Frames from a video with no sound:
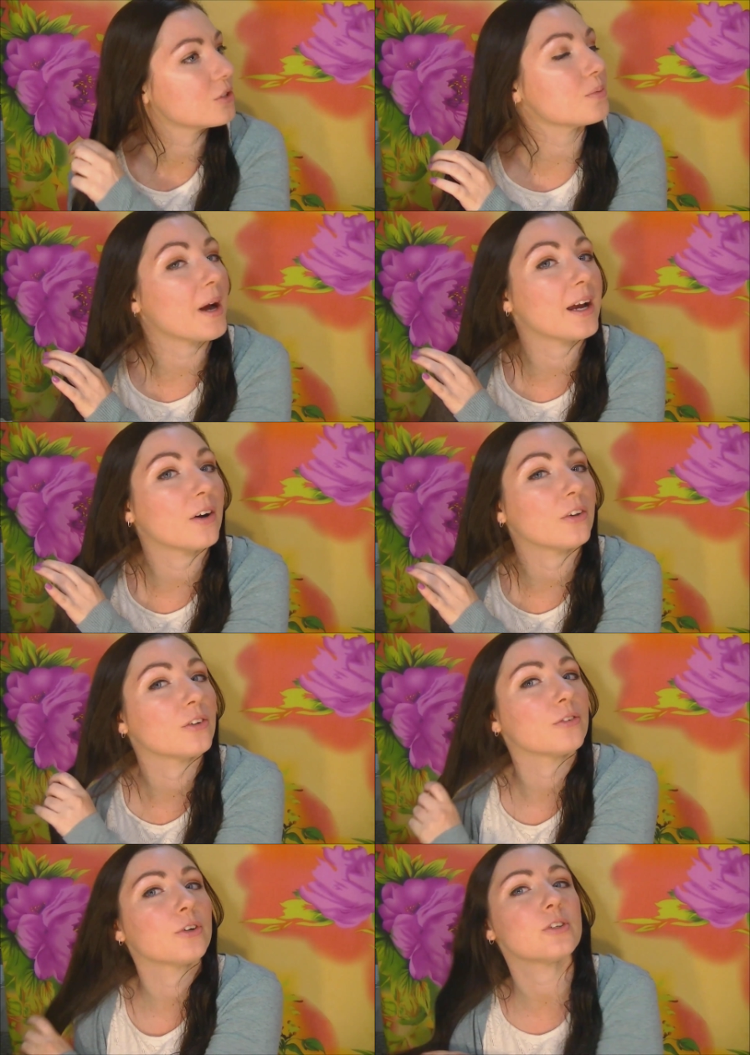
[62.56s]
spray it on
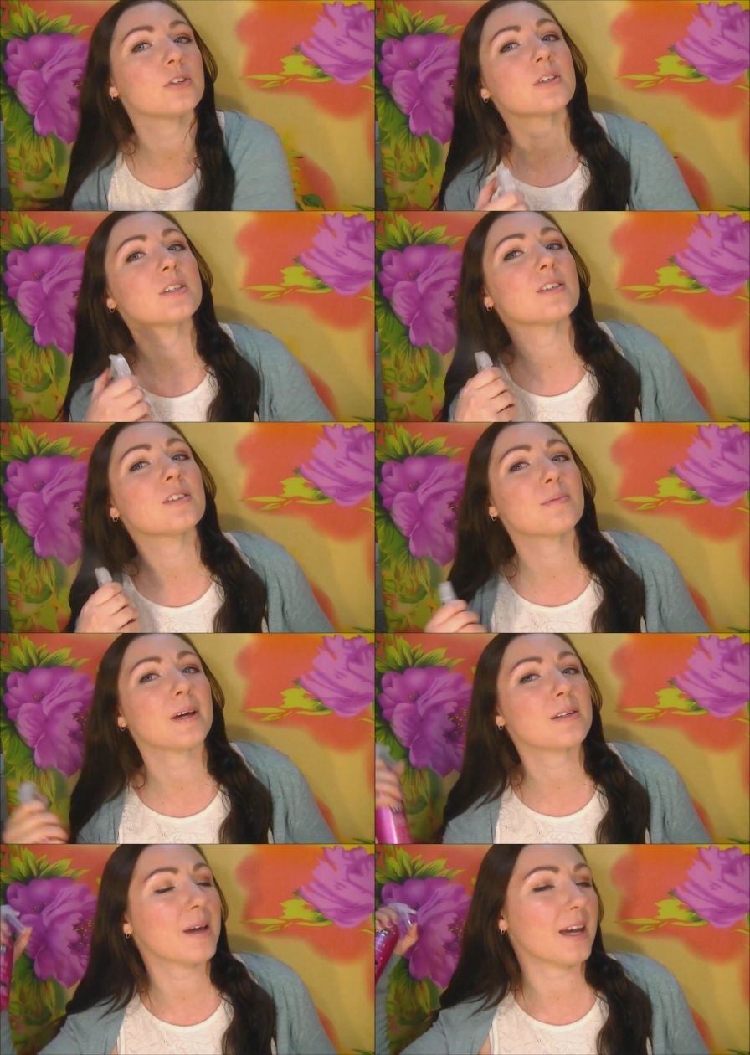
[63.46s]
the roots because it just
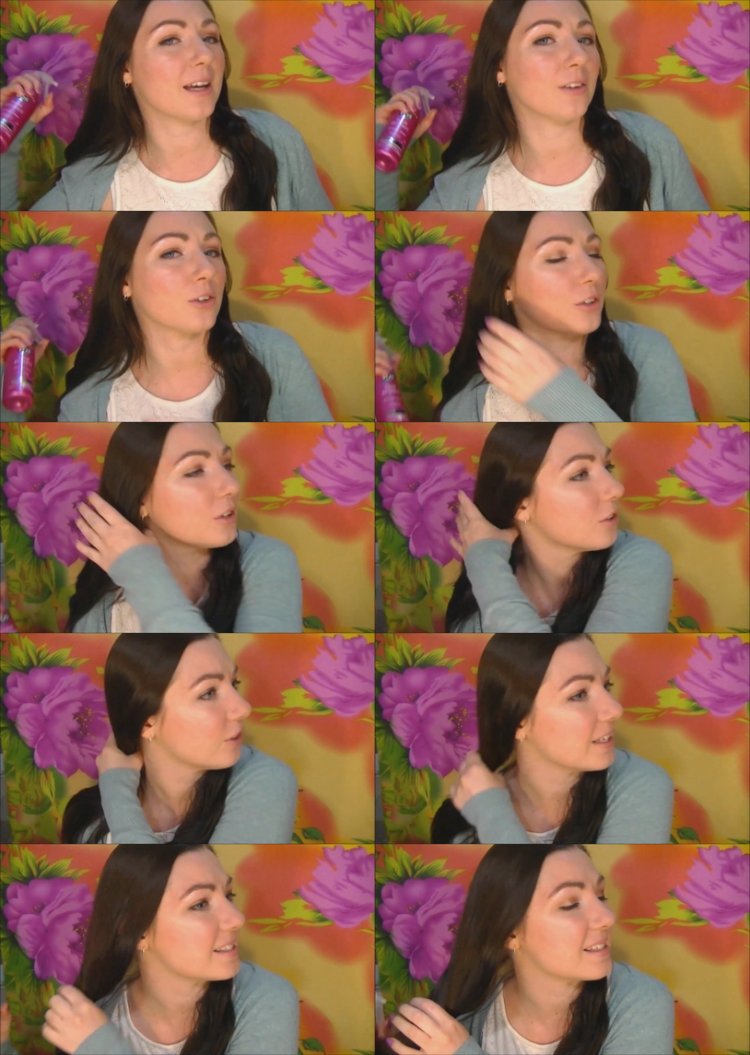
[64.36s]
makes my hair look
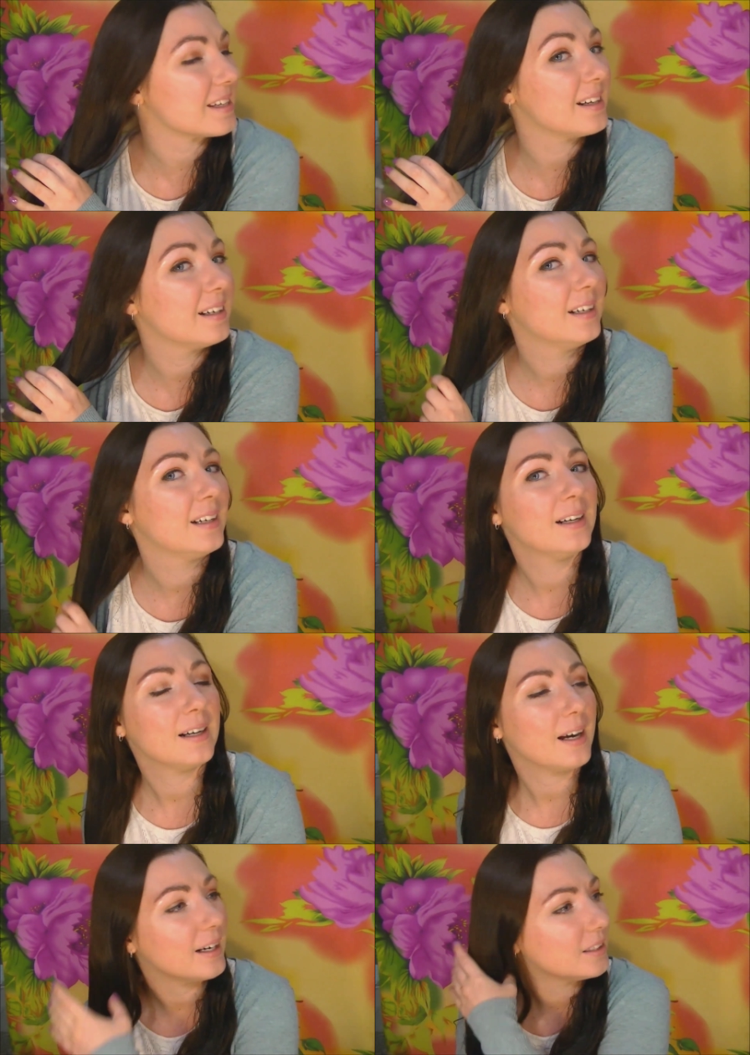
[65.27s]
greasy,
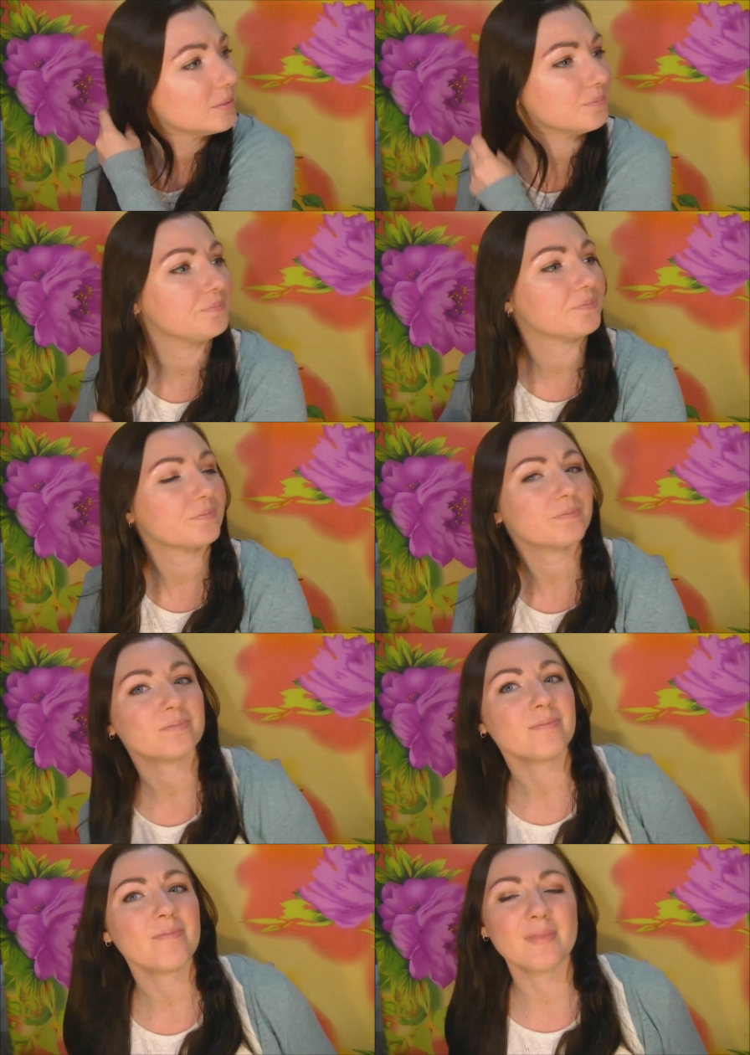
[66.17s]
and
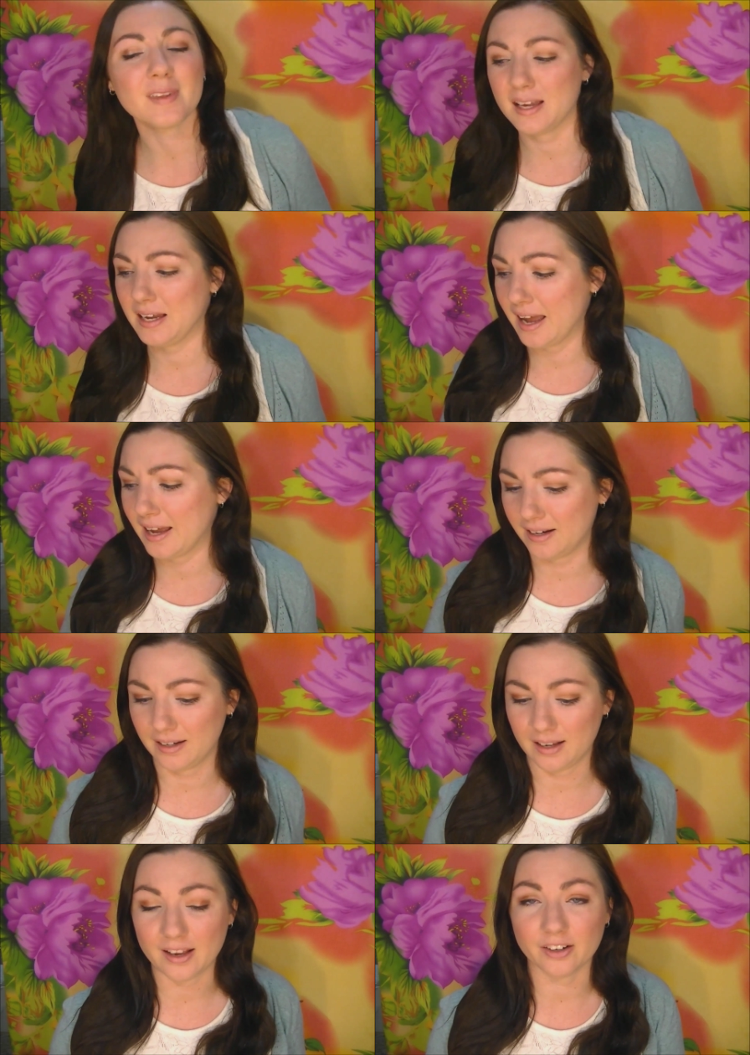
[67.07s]
I
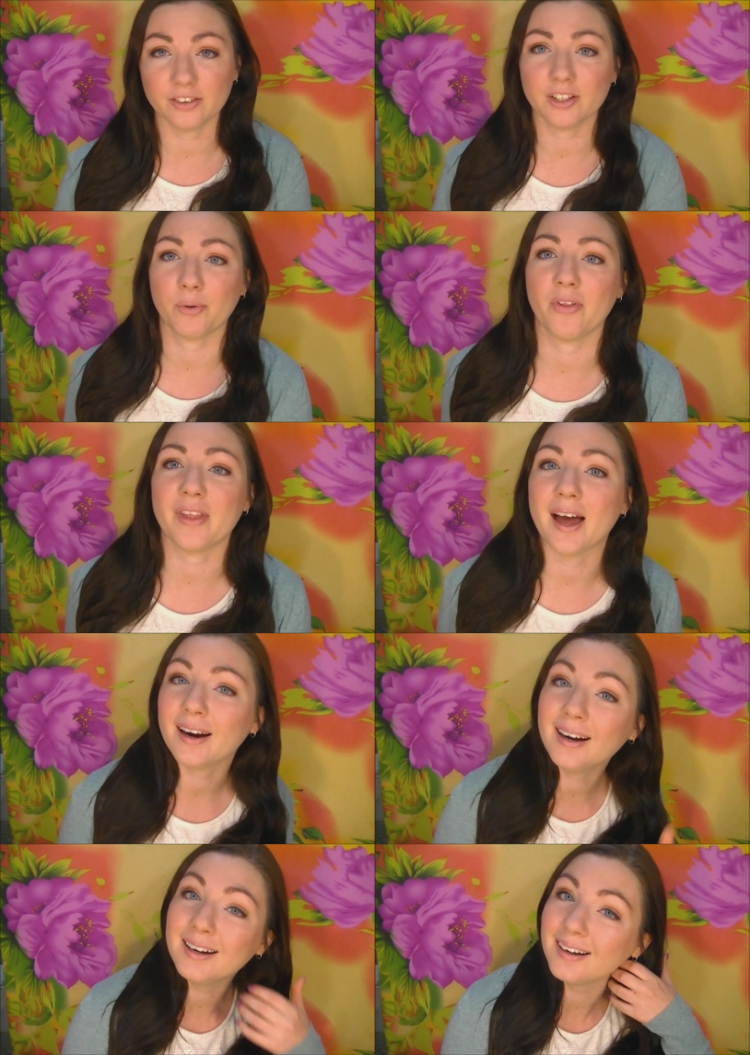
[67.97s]
don't really want that.
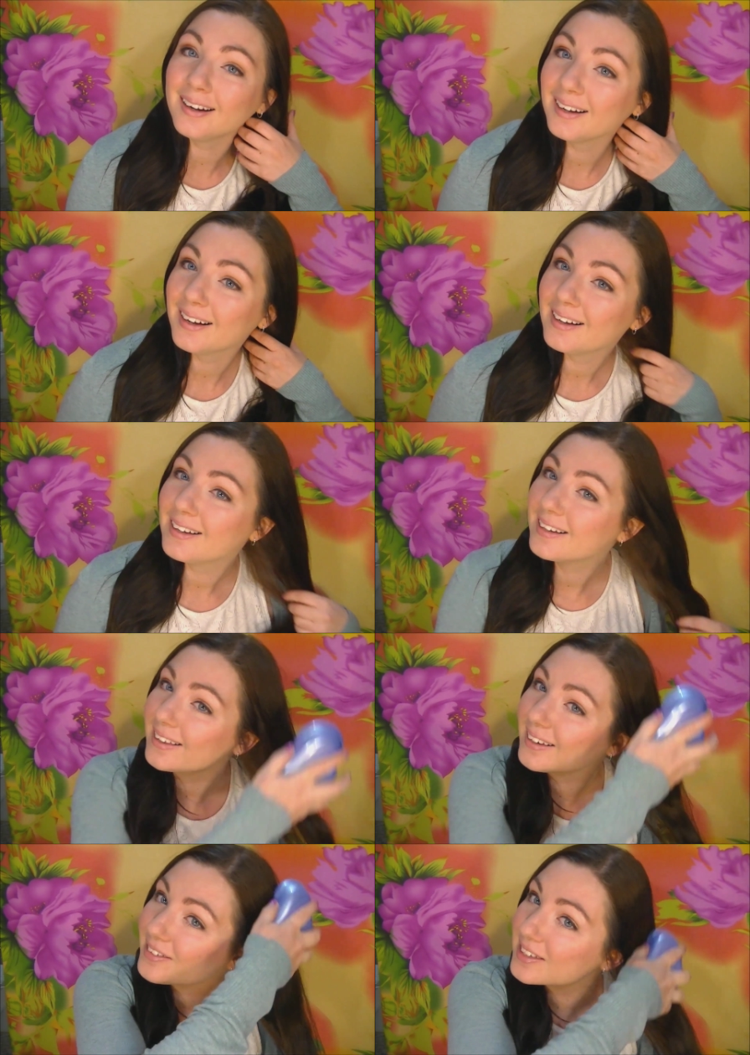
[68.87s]

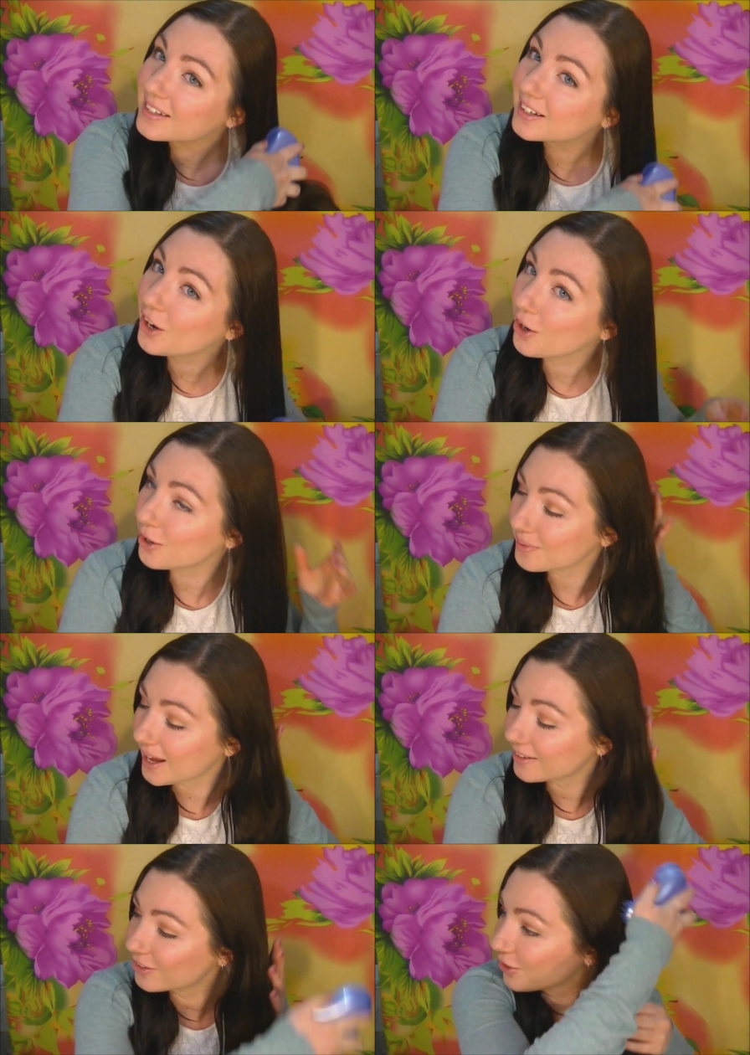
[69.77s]
And then I'm just going to comb
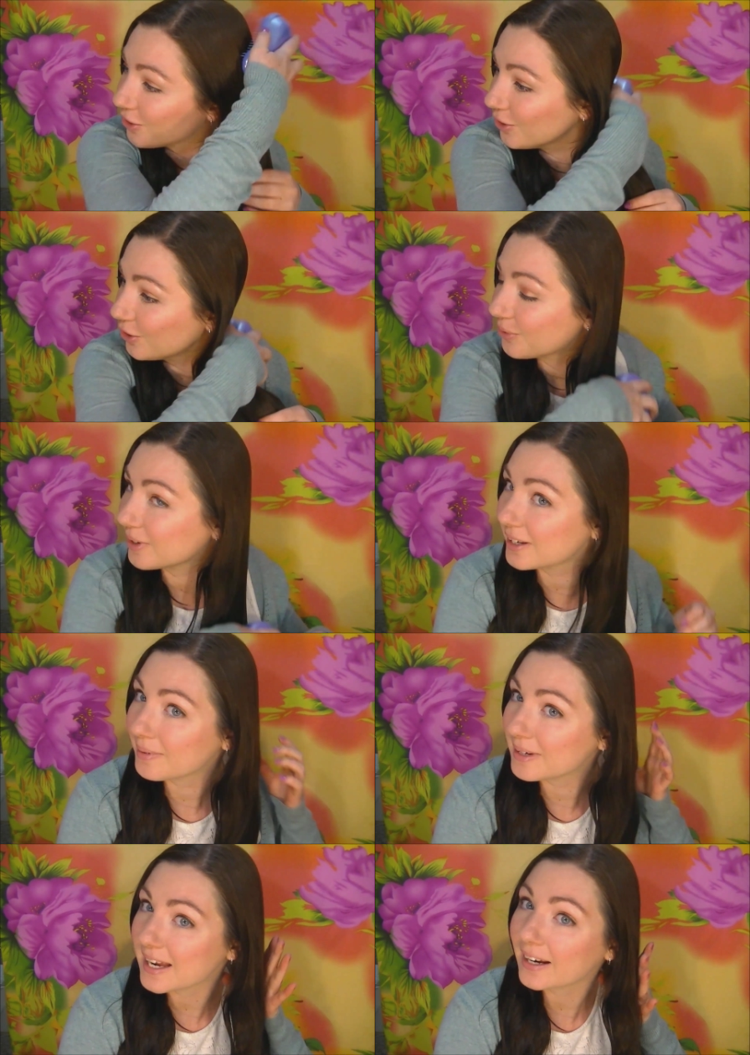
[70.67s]
that through
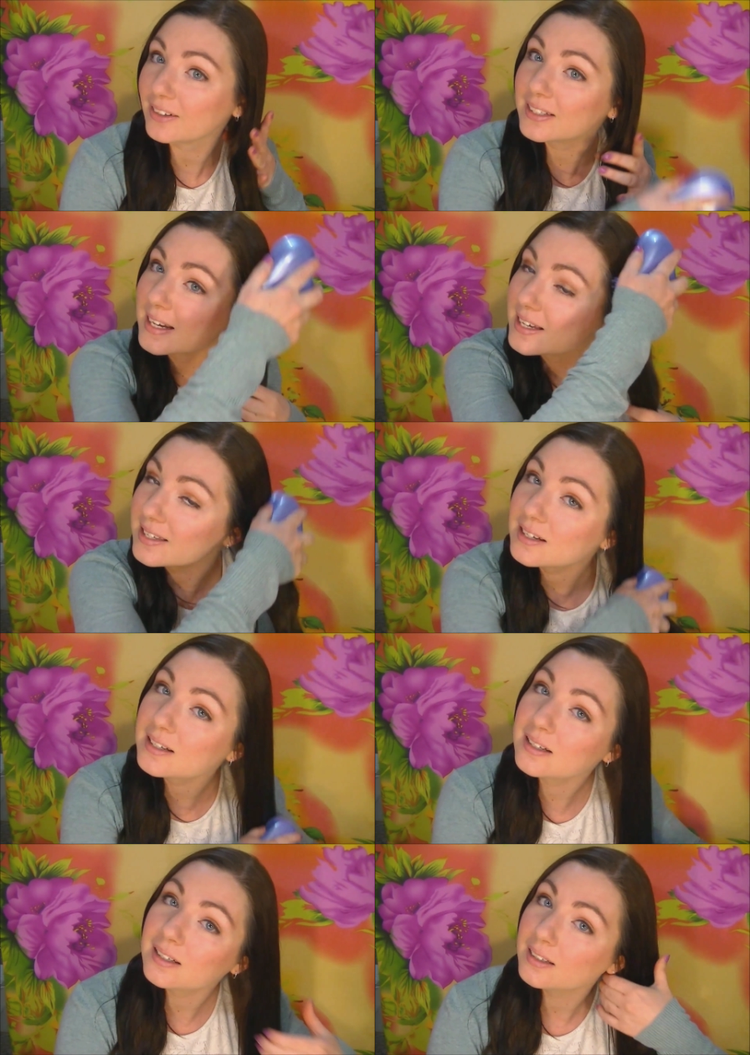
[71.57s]
with my tangle teaser,